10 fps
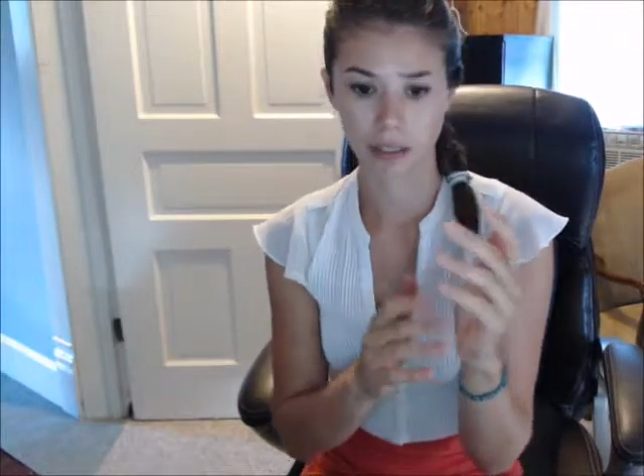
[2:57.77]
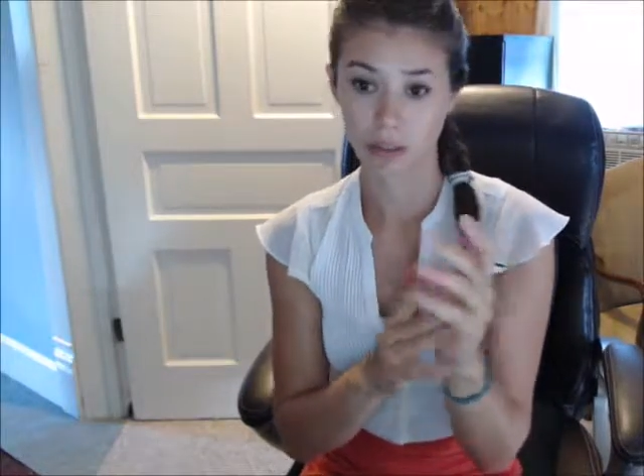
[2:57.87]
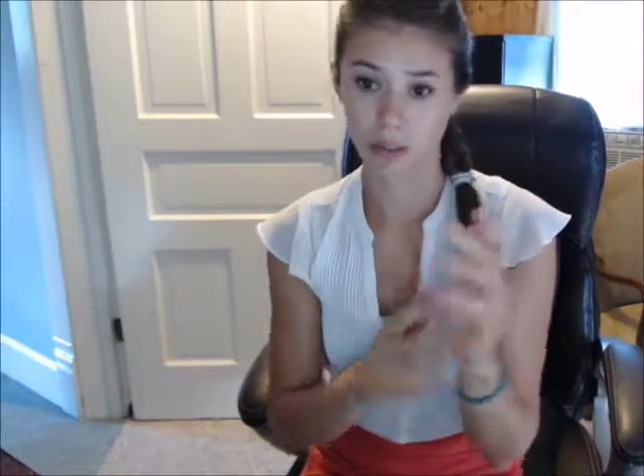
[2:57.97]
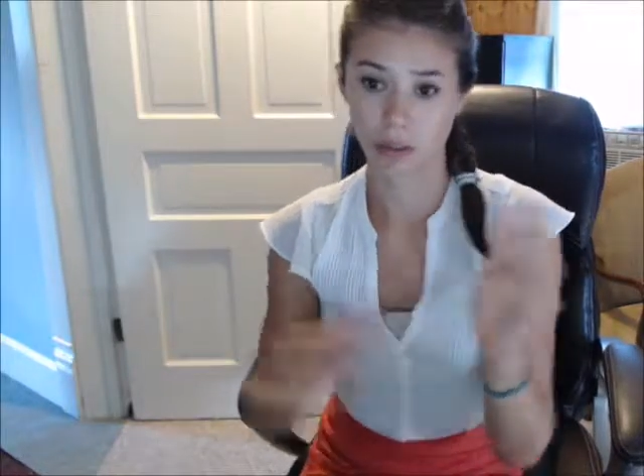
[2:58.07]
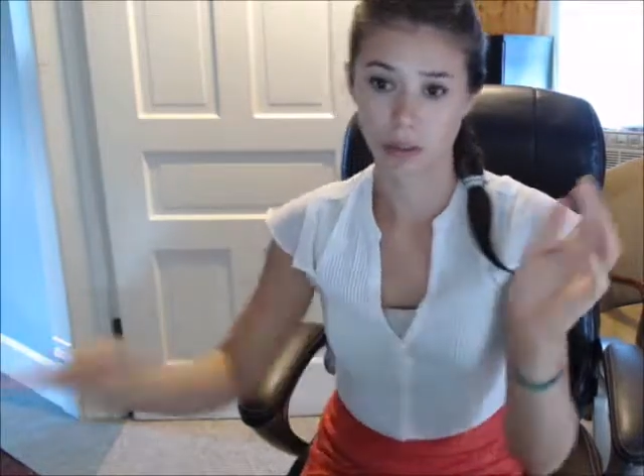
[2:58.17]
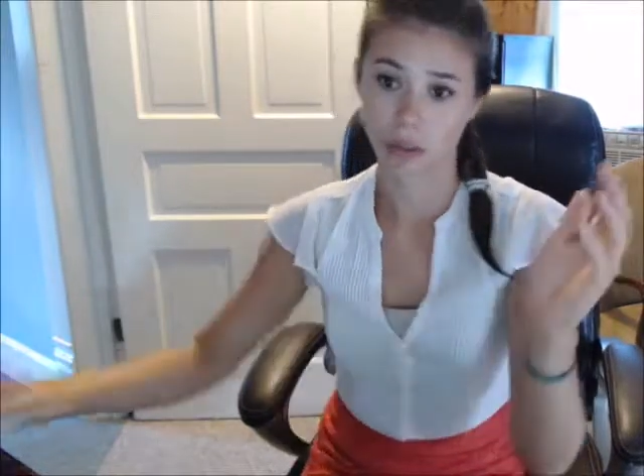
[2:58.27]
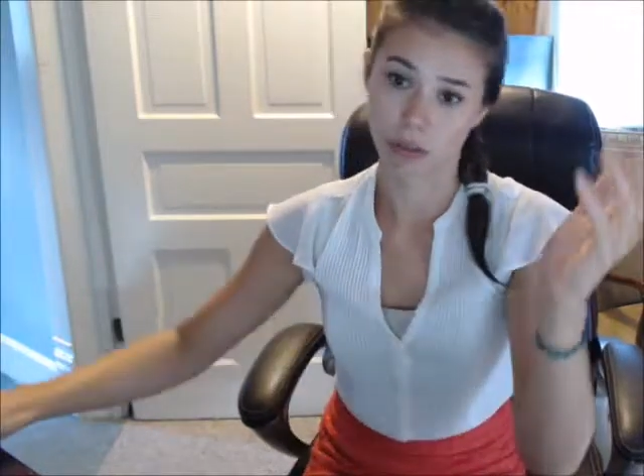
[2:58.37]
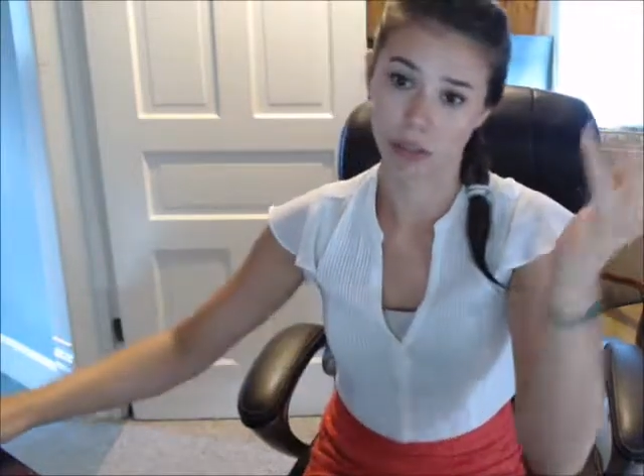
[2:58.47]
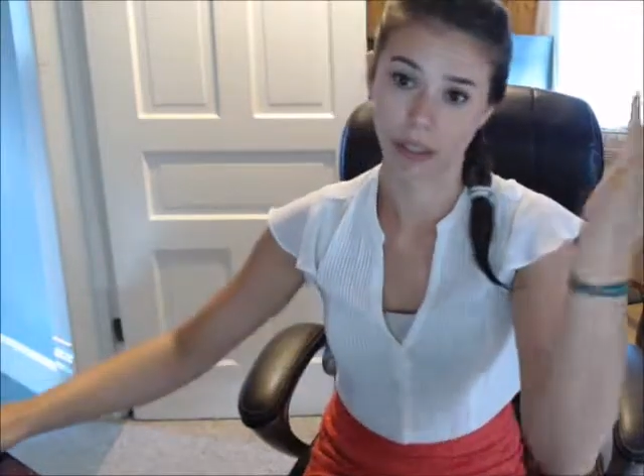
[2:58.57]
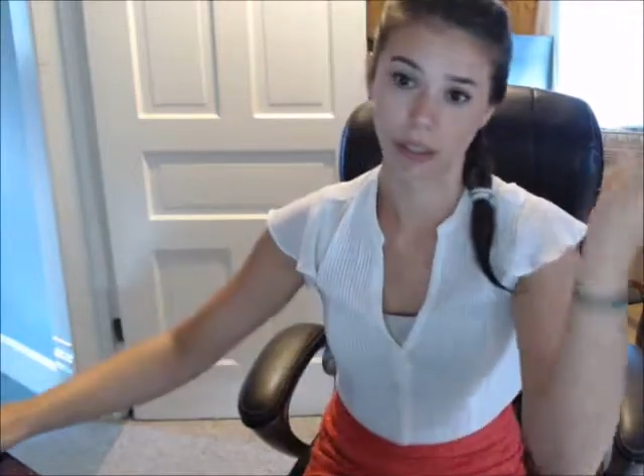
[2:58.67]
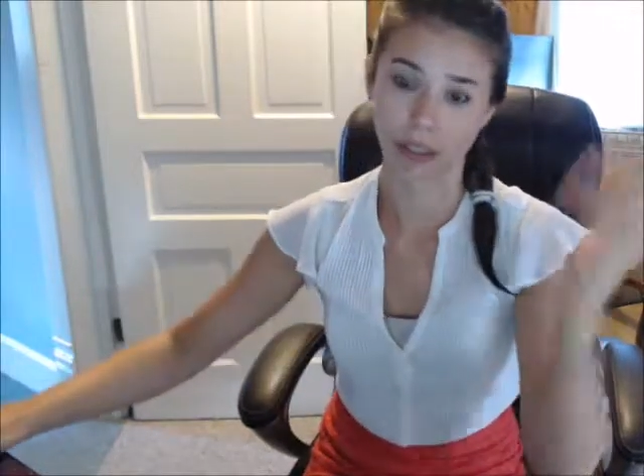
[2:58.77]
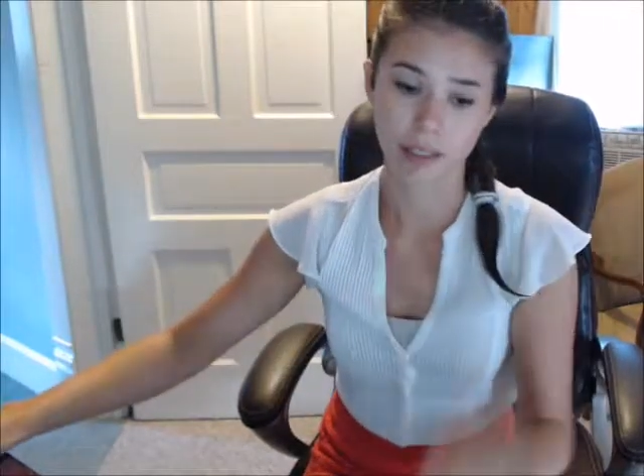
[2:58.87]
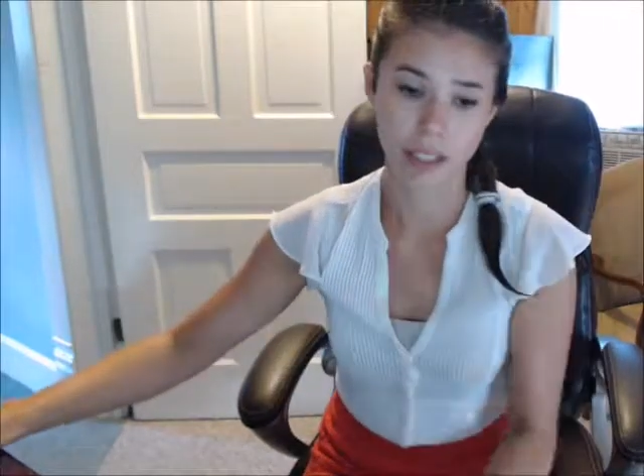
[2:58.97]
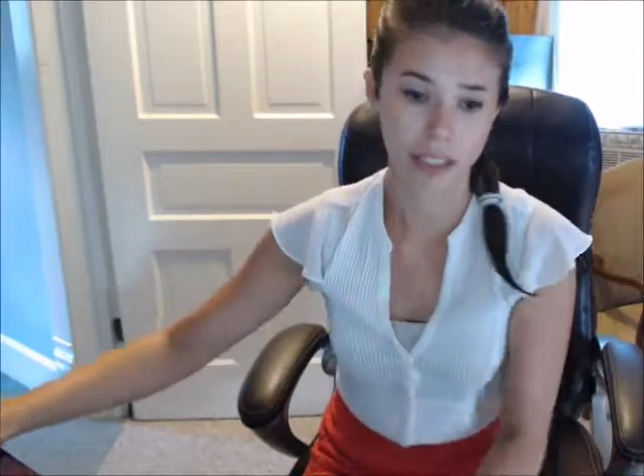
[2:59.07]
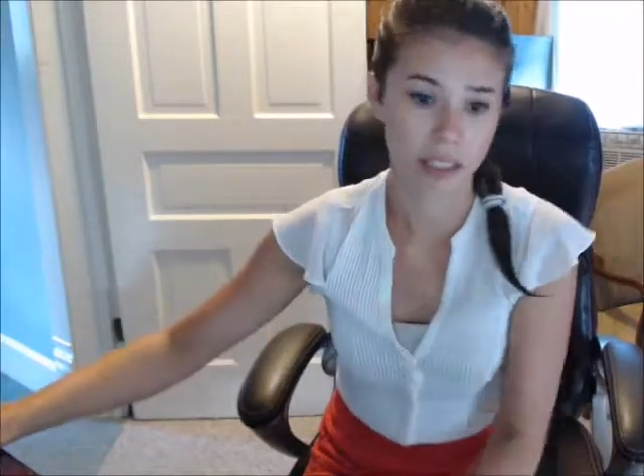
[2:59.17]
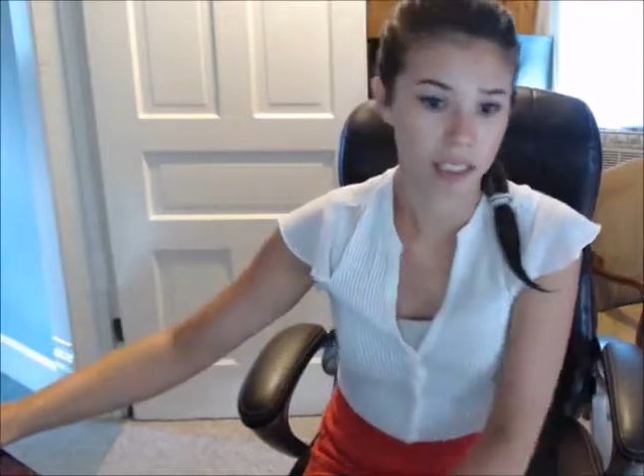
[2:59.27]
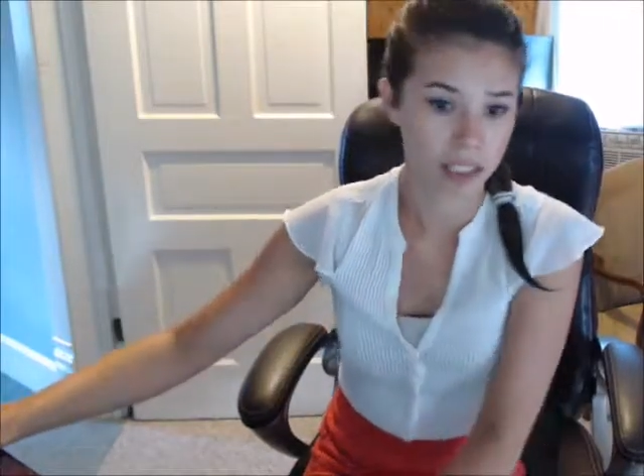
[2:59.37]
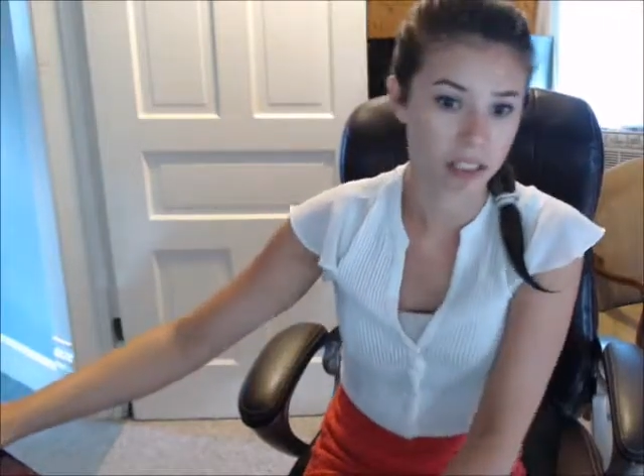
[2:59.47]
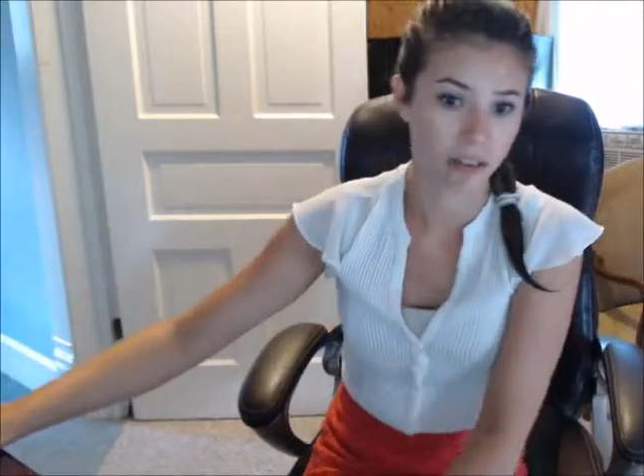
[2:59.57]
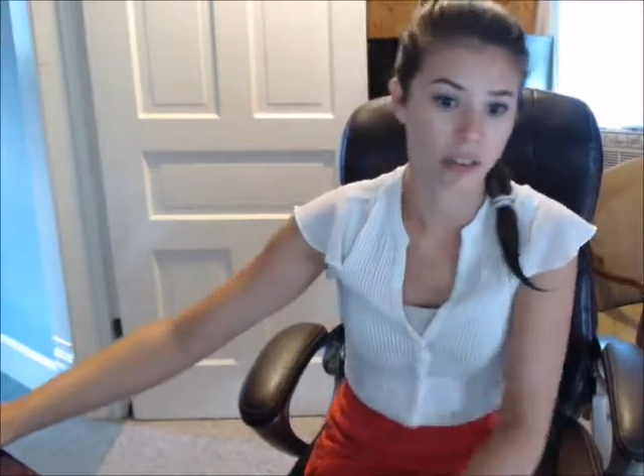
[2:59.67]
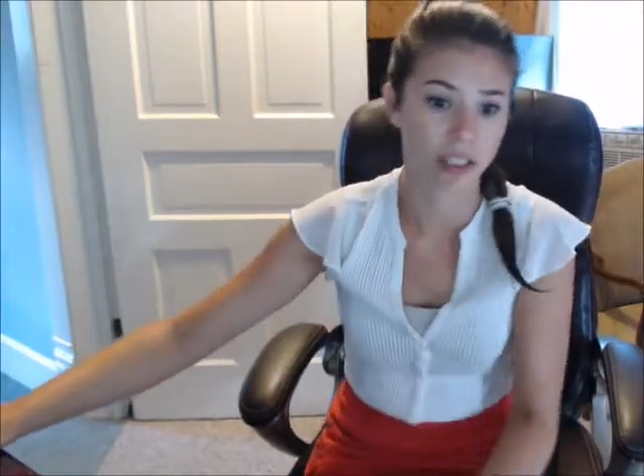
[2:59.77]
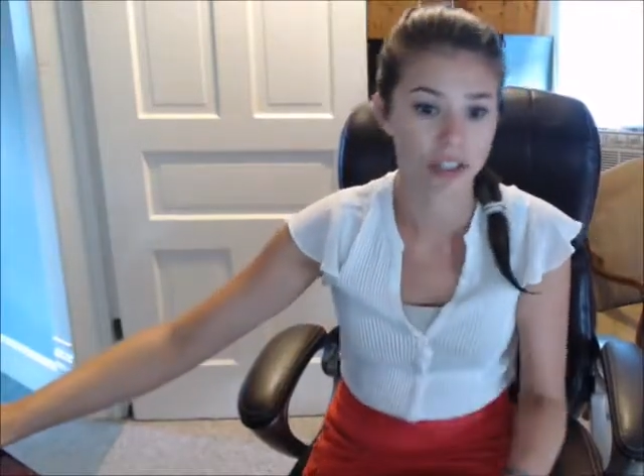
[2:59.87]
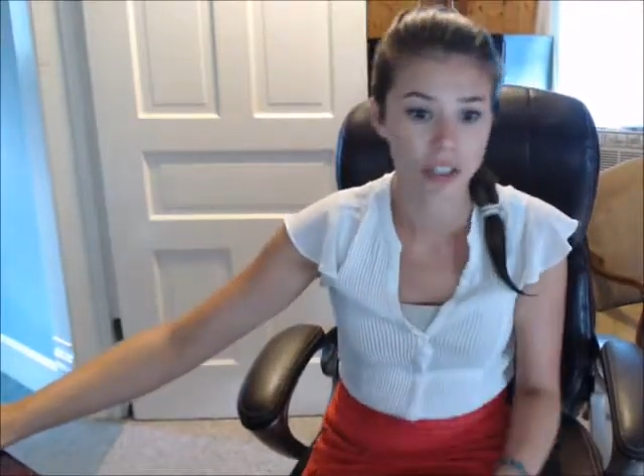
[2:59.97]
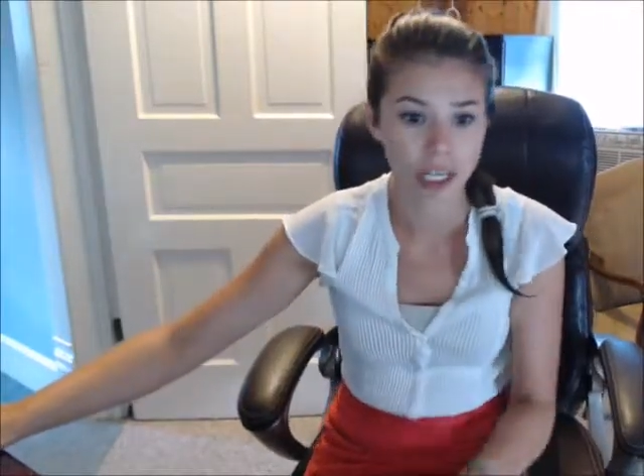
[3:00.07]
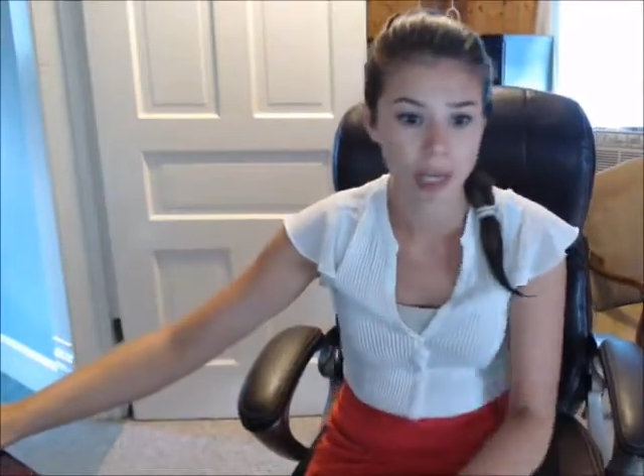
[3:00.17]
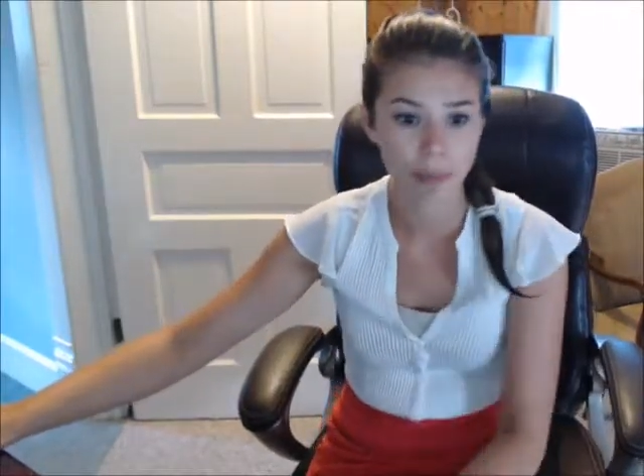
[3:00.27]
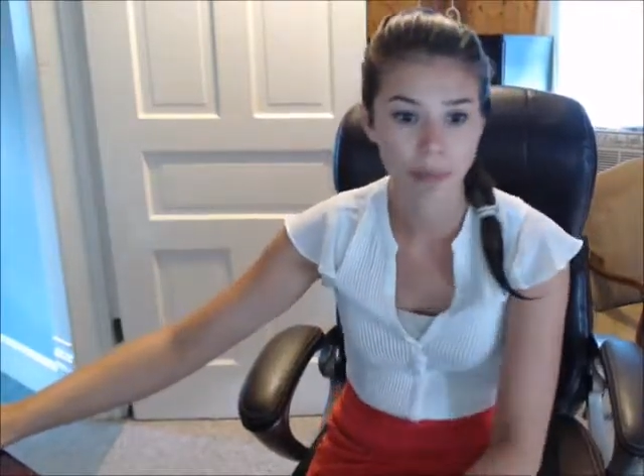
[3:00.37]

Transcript: due to the seriousness of the injury.